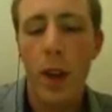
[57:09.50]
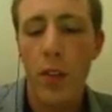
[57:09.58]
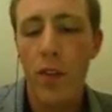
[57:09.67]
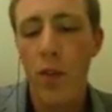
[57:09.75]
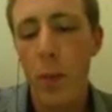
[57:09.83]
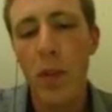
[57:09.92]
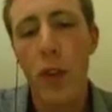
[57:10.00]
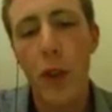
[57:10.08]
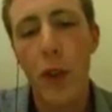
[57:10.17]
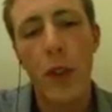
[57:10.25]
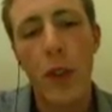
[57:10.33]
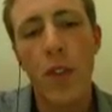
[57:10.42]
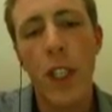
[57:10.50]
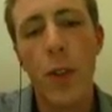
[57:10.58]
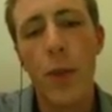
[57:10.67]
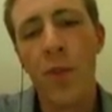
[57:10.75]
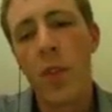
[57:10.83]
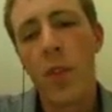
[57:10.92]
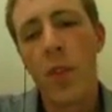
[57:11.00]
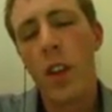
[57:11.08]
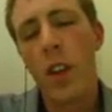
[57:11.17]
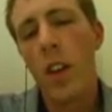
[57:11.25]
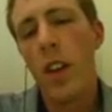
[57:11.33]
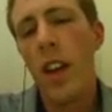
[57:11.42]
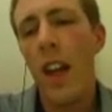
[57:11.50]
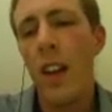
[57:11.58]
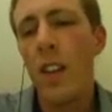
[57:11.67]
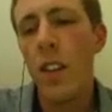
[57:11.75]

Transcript: before you continue. And